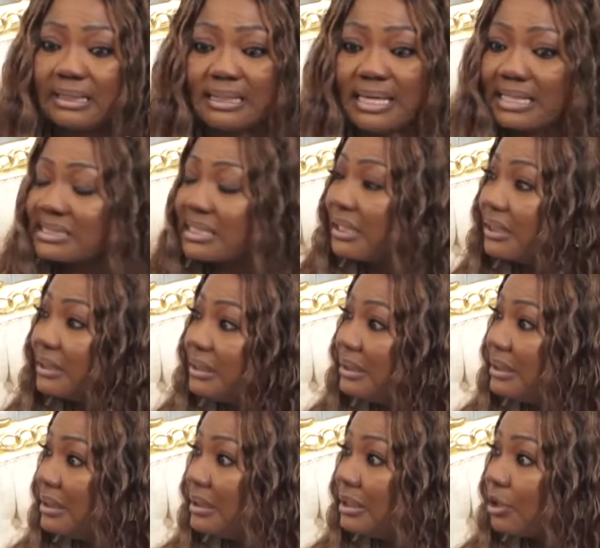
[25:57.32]
getting
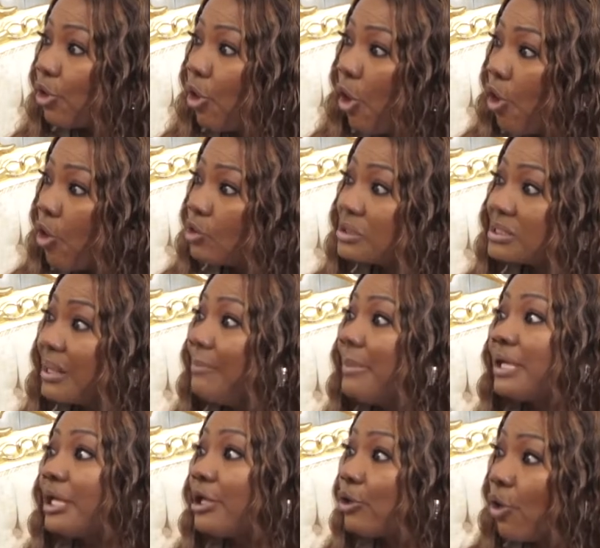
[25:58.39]
calls and
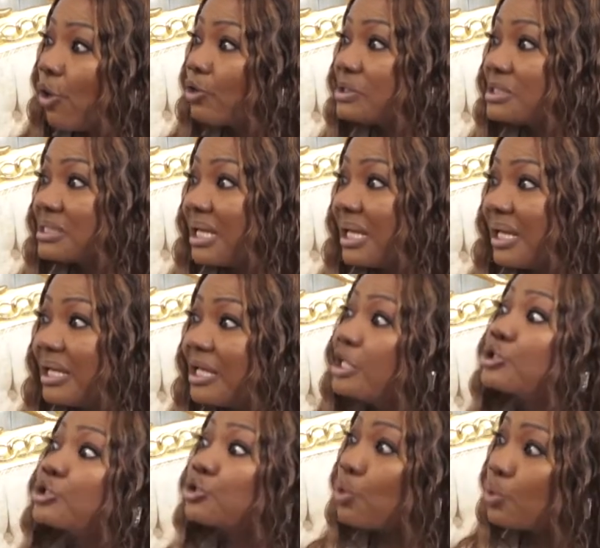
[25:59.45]
making calls there
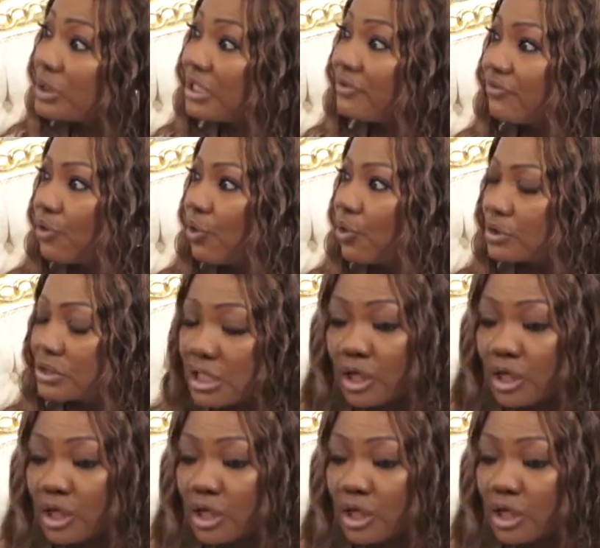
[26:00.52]
is so difficult.